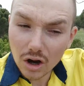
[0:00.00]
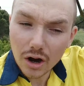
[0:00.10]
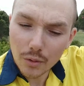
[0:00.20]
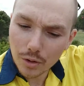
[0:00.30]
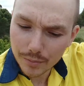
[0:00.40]
oh,
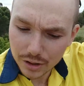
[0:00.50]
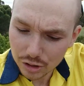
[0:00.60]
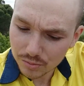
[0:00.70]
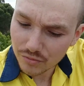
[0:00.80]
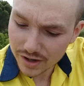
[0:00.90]
I want to
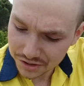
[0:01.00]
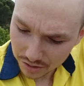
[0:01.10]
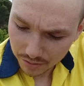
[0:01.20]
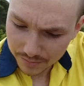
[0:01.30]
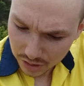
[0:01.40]
become rich, or
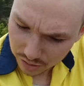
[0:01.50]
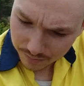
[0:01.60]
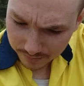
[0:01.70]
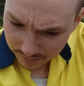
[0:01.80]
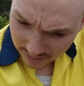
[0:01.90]
I want to
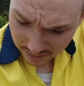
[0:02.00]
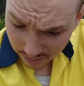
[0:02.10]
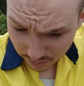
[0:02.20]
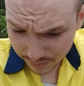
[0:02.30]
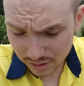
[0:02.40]

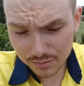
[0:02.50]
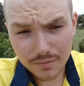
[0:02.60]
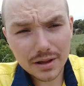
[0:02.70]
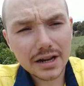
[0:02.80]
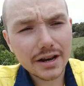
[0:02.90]
become a
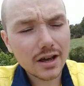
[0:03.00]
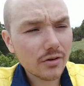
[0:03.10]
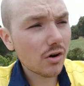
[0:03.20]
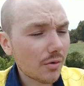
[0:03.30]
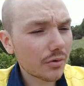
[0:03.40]
millionaire,
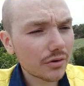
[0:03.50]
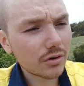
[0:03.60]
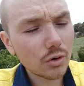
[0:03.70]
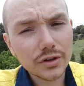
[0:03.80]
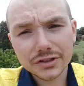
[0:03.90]
or I want
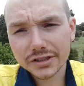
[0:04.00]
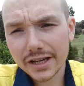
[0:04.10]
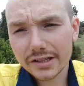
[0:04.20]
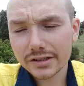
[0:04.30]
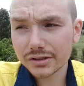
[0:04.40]
all this
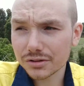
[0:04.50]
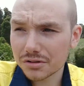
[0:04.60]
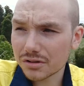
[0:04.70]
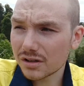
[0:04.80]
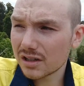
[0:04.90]
status,
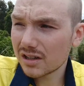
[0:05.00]
or